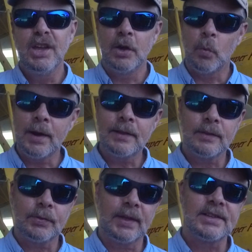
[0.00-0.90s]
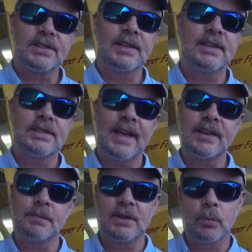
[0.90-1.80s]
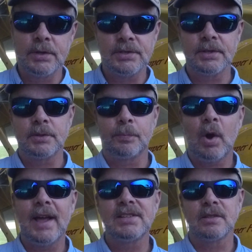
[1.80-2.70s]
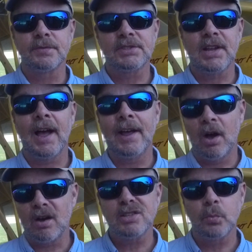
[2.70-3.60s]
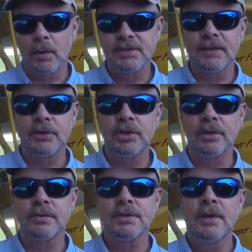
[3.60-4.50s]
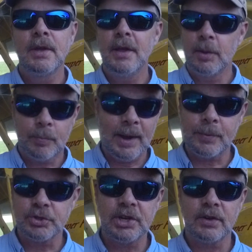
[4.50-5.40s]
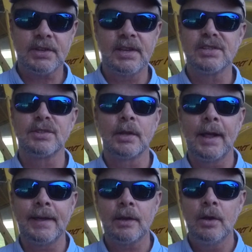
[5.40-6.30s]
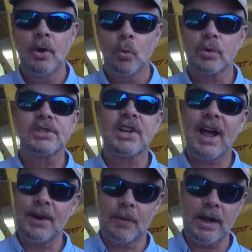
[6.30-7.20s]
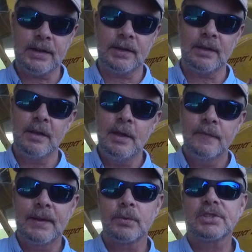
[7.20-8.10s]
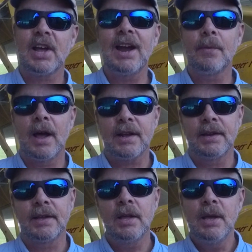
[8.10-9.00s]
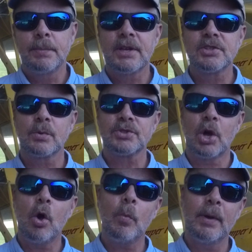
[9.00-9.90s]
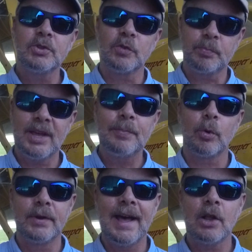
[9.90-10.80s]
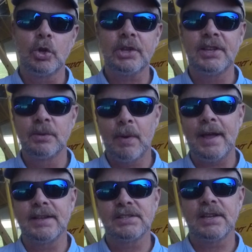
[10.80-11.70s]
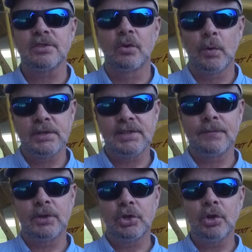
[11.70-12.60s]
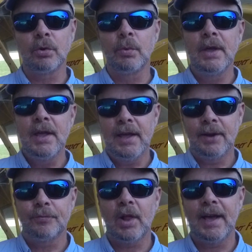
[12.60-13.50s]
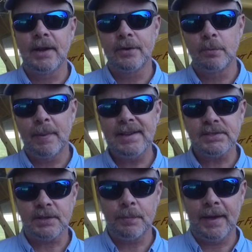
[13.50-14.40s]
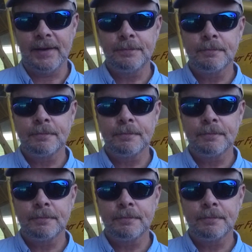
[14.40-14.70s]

And one of the things that he said to me was that the price of Skyhawks 172s and Piper Cherokees and the like were skyrocketing. They were skyrocketing because there was a whole bunch of people now looking to buy a Cessna 172 and fly it under basic med